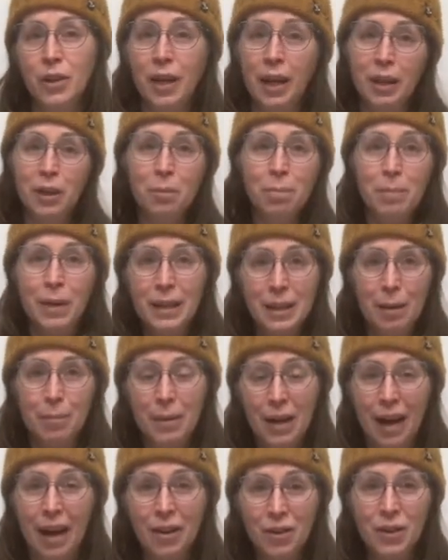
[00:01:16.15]
You'll mix up the
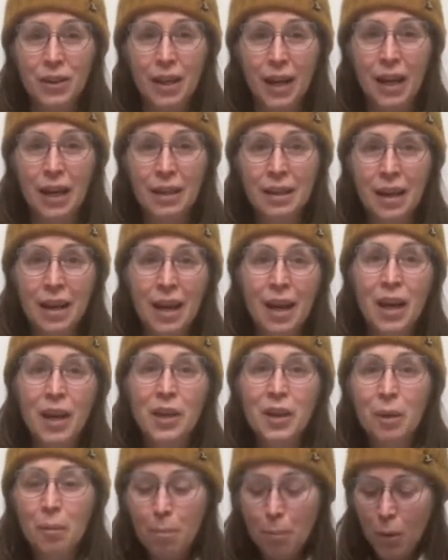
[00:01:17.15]
alginate,
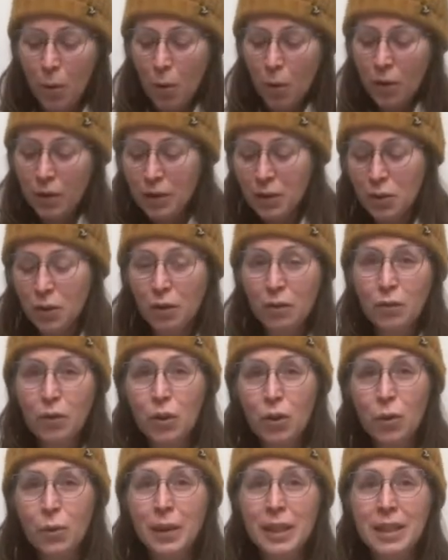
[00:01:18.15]
you'll pour this sort of
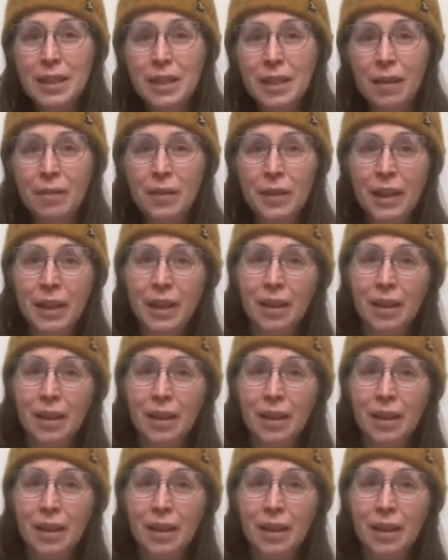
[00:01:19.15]
gooey stuff in here,